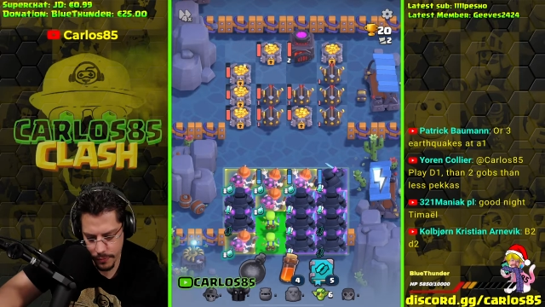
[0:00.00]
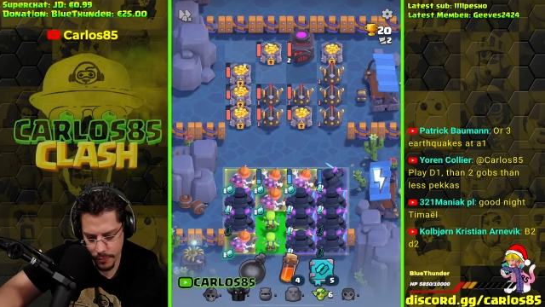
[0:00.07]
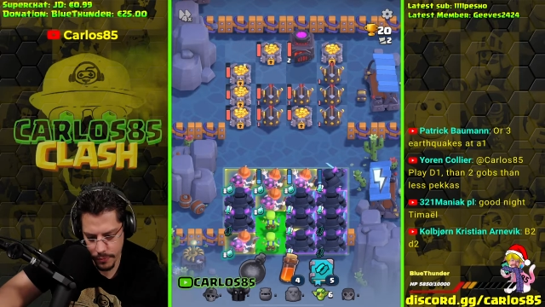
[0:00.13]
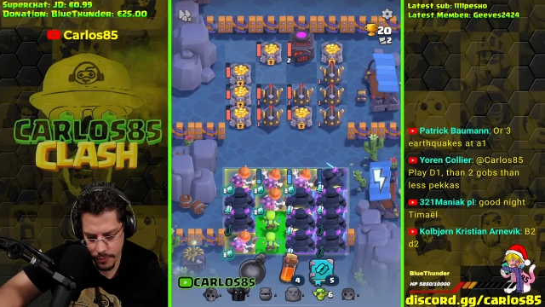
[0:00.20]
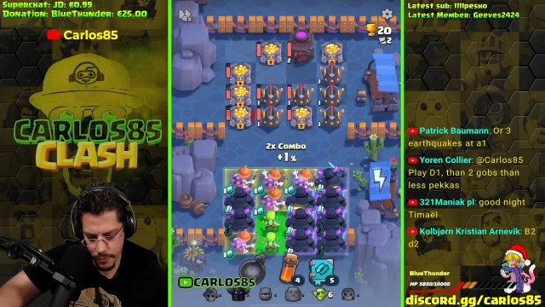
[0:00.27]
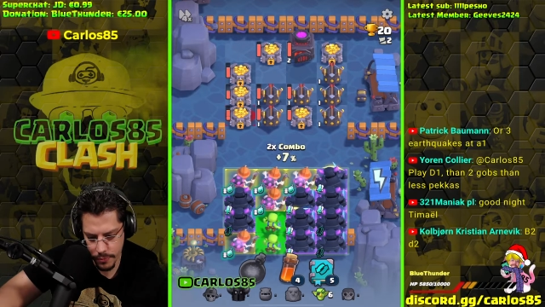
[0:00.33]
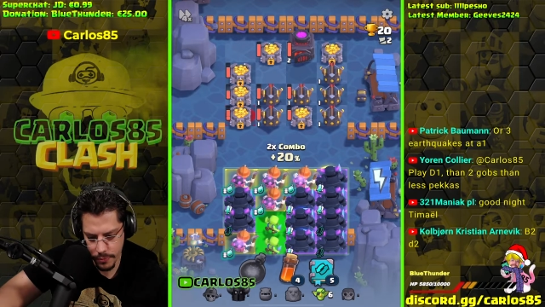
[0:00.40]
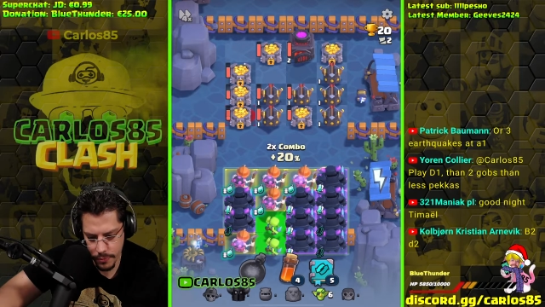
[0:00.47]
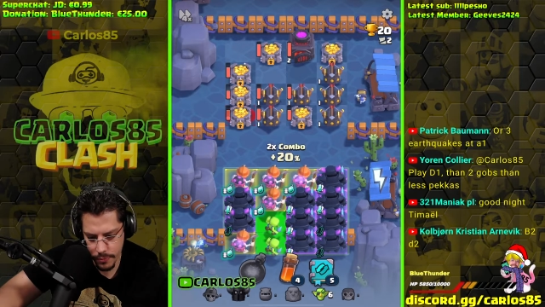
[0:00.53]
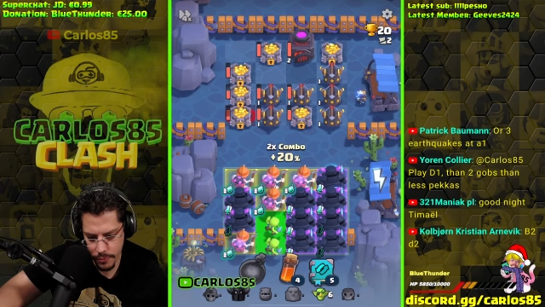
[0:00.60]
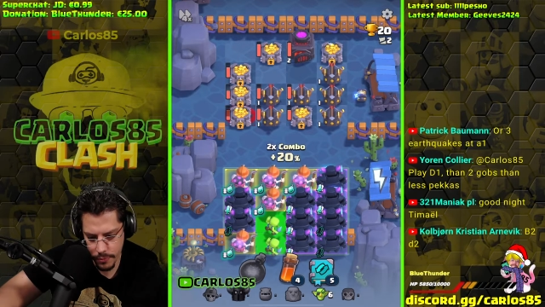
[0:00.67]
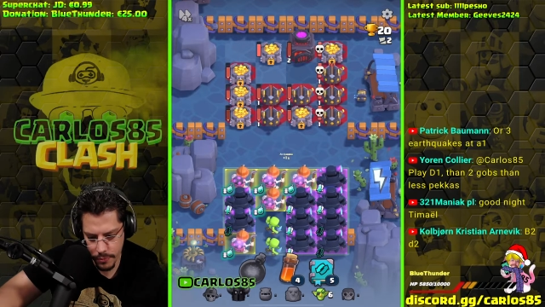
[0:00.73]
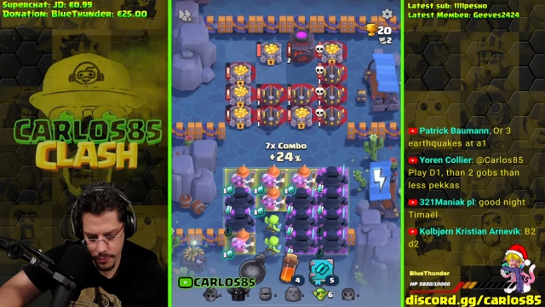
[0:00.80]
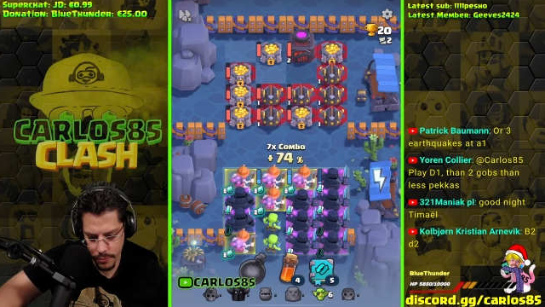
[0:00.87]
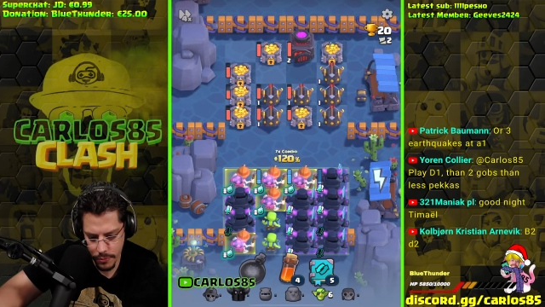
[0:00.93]

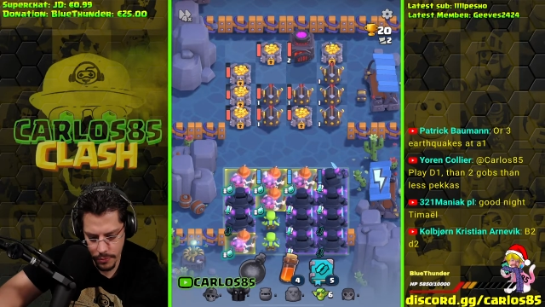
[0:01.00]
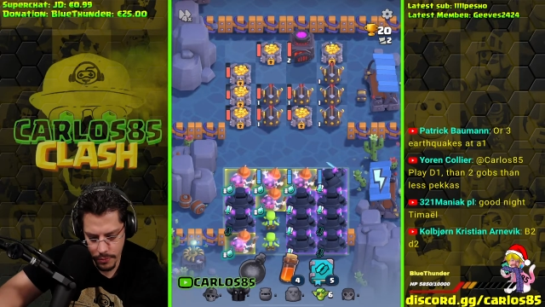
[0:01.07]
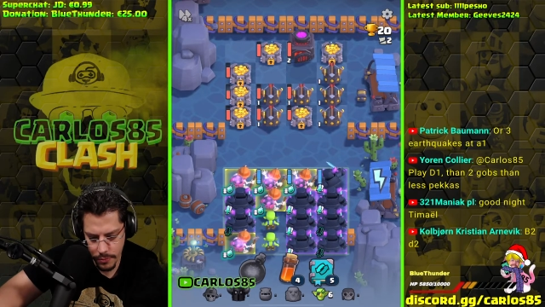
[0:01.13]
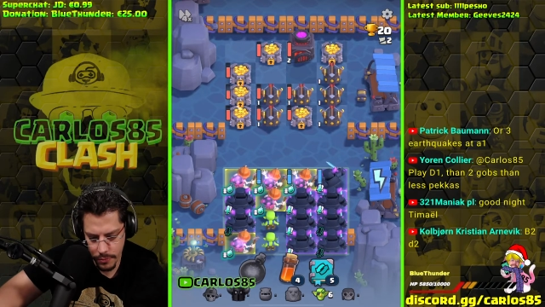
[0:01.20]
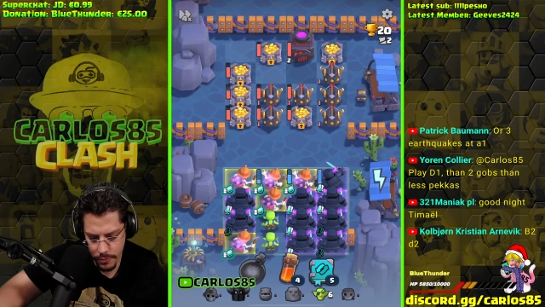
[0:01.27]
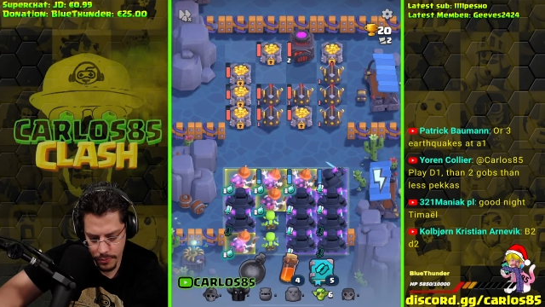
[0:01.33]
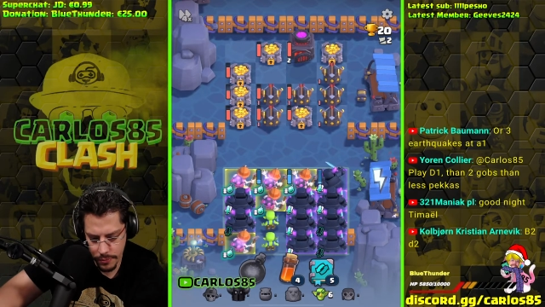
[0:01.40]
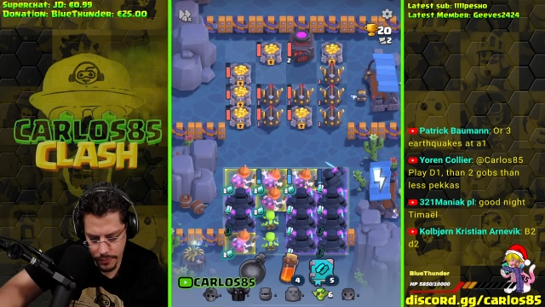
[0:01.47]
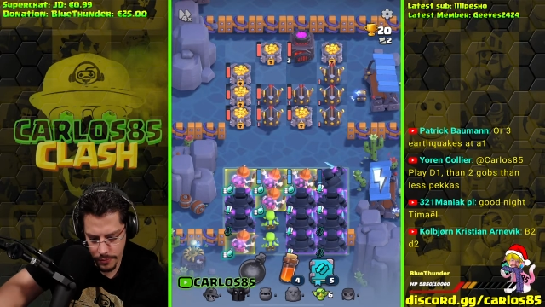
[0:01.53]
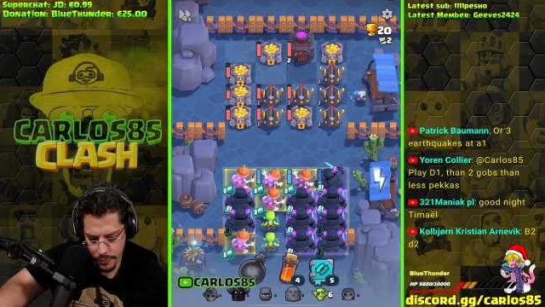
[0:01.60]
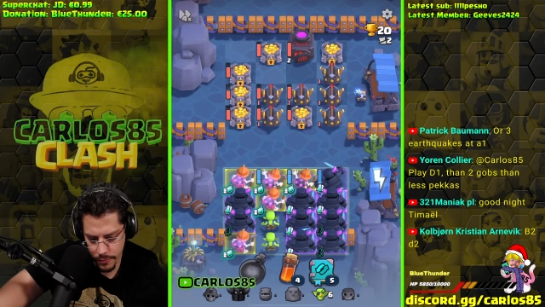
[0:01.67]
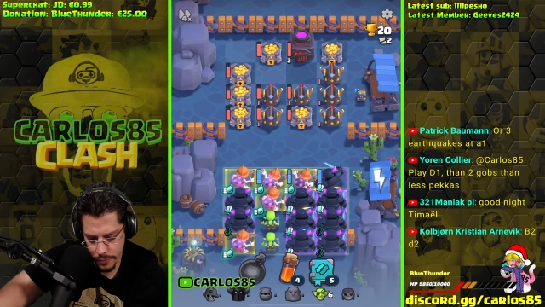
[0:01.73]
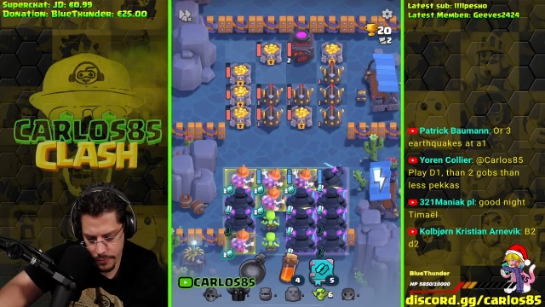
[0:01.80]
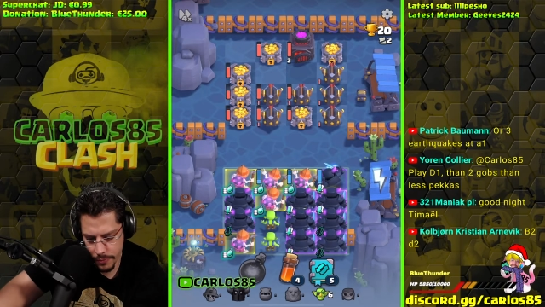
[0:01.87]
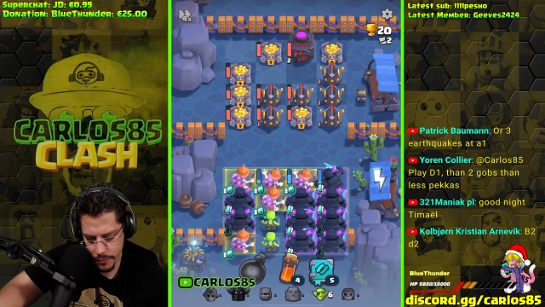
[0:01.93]

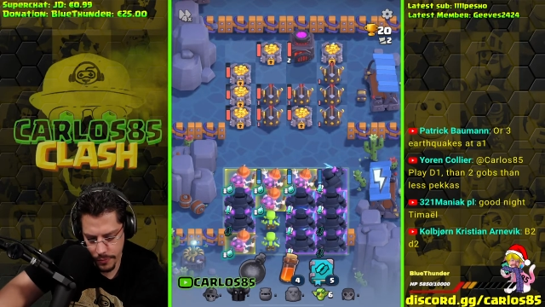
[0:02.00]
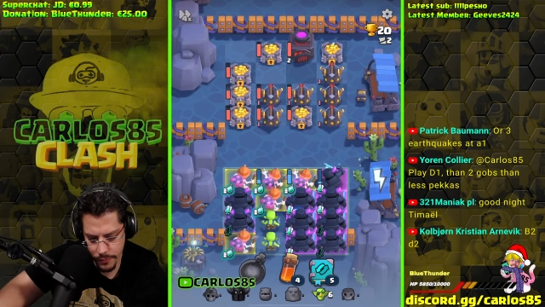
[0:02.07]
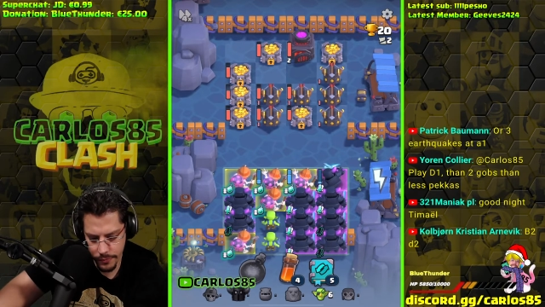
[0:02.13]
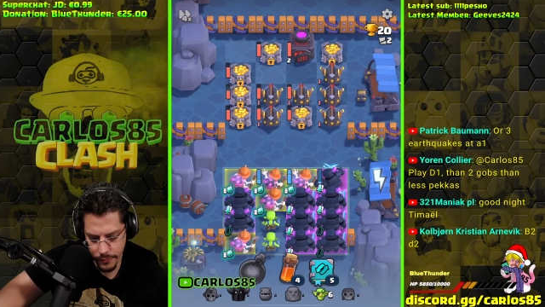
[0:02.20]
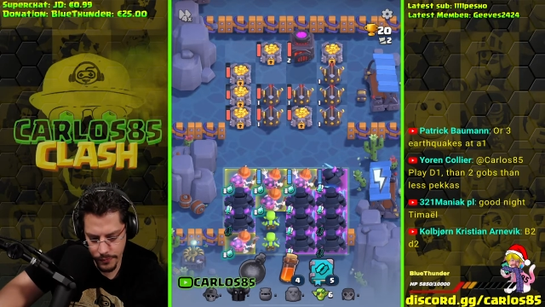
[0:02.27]
Nobody speaks.